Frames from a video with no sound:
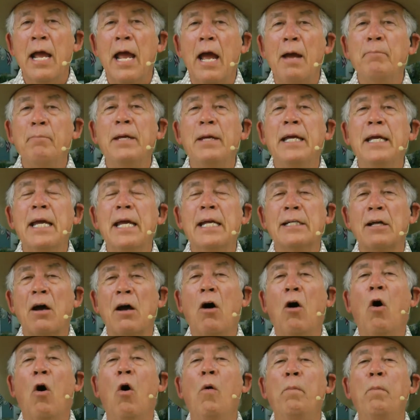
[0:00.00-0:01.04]
and begin to
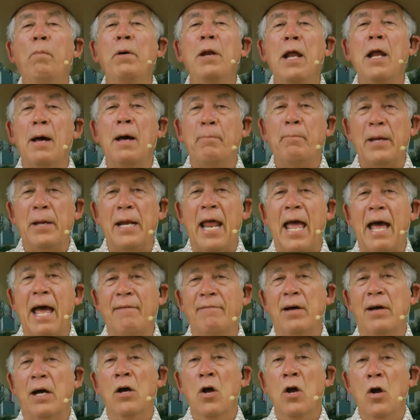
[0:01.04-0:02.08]
open up and
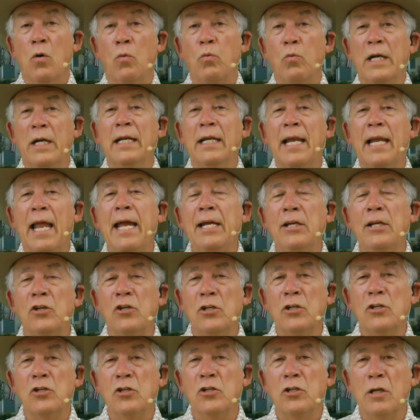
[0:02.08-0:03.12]
have a
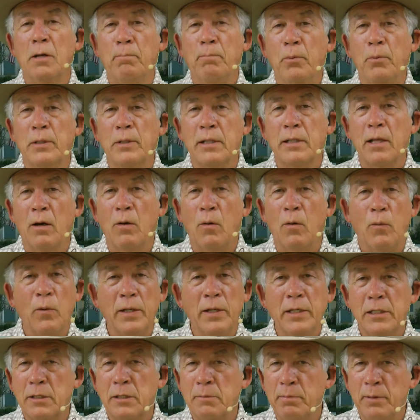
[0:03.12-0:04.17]
relationship with the
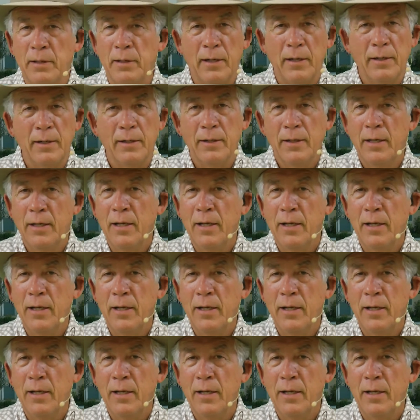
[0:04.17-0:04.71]
Holy Spirit.